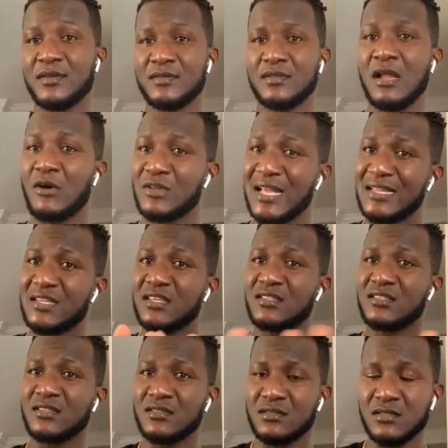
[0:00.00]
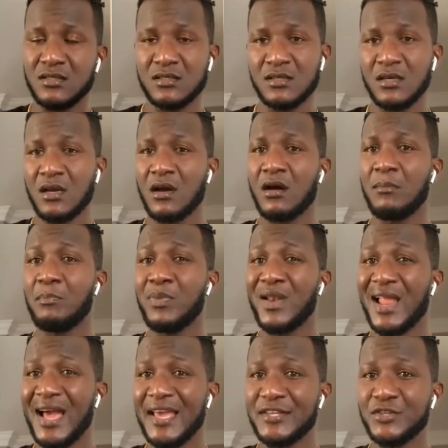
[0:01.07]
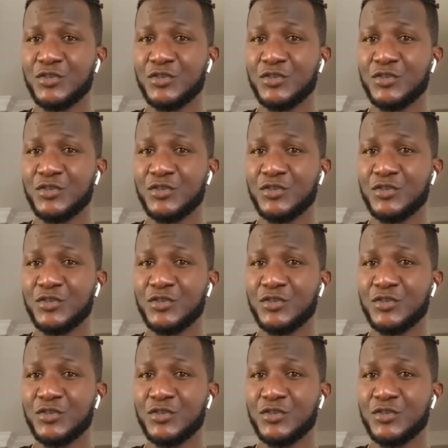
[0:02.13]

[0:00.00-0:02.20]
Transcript: Now, that doesn't apply